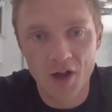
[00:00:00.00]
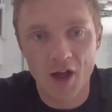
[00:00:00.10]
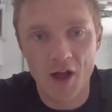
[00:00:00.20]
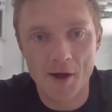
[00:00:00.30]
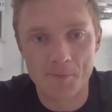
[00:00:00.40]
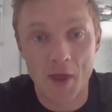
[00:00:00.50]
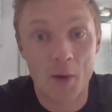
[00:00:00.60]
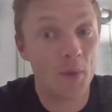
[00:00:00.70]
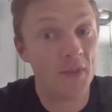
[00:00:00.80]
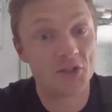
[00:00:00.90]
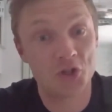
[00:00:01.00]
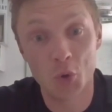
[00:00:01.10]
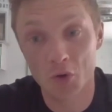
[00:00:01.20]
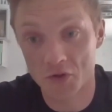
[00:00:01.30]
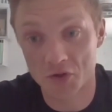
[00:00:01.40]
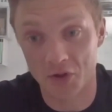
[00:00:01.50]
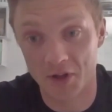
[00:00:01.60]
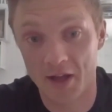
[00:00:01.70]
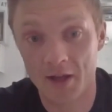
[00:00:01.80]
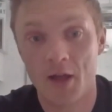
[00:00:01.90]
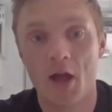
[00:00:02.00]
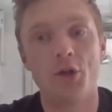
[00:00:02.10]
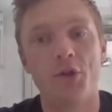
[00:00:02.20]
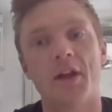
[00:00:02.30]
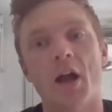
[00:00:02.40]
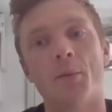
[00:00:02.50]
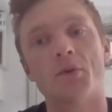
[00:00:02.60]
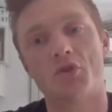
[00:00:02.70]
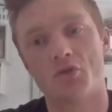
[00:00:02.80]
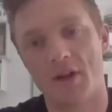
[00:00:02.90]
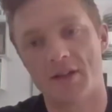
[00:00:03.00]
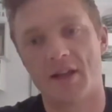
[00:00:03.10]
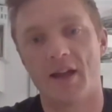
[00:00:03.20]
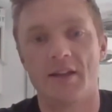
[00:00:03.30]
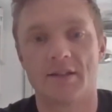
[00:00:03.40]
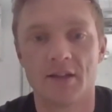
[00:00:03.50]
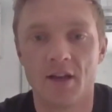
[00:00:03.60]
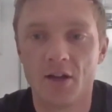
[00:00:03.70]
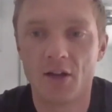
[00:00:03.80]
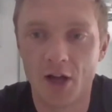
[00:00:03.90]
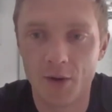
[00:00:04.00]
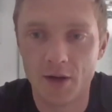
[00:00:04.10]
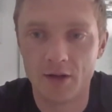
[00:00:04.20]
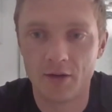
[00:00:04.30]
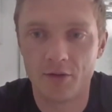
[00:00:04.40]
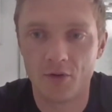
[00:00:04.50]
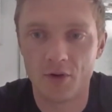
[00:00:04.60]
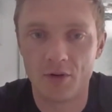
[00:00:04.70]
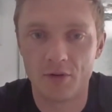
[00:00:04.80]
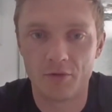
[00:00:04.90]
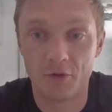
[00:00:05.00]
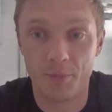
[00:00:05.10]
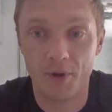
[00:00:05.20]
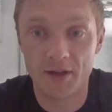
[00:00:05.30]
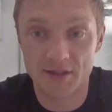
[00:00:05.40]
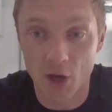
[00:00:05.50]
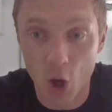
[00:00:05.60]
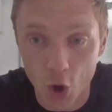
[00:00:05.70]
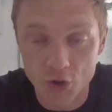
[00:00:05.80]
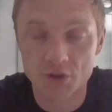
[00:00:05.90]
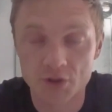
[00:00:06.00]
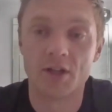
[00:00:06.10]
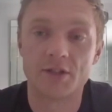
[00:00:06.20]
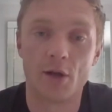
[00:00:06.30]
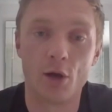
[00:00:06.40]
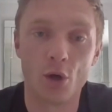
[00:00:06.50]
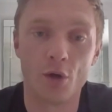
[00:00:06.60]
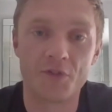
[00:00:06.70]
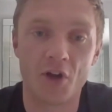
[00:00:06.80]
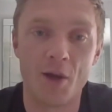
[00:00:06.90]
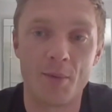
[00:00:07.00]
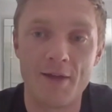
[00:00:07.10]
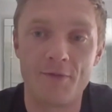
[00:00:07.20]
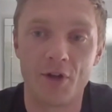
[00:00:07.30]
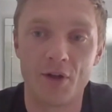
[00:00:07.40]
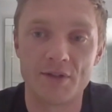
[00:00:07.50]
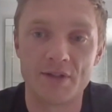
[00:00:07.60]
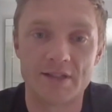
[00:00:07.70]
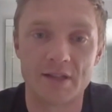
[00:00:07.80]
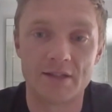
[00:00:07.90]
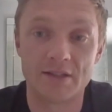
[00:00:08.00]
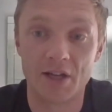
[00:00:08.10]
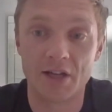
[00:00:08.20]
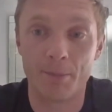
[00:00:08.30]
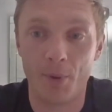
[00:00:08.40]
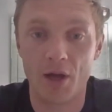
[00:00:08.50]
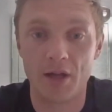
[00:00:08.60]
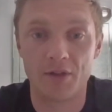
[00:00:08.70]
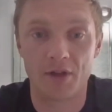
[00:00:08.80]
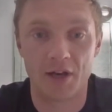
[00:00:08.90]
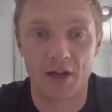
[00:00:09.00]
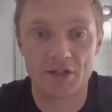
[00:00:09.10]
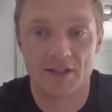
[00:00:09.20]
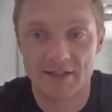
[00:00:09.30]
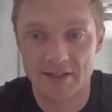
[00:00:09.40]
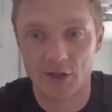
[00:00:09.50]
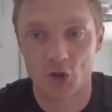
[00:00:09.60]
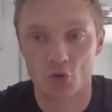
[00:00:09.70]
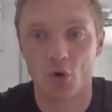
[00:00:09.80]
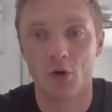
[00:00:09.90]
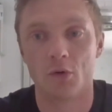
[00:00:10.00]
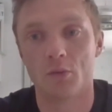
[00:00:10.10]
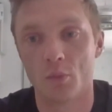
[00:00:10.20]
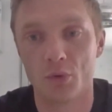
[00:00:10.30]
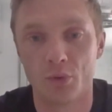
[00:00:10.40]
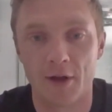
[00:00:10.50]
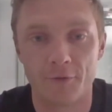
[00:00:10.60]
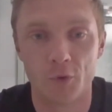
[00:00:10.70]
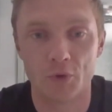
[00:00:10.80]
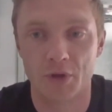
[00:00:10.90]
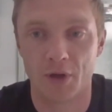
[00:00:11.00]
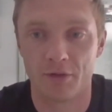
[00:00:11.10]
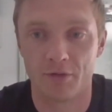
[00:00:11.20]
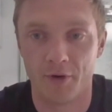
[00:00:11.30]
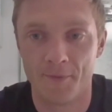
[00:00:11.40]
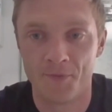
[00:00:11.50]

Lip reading: And when there's two of us on there, you think how much stress that is going through the bike is a lot. So a lot of time and effort goes into designing a bike that can actually stay strong with all that force going through it.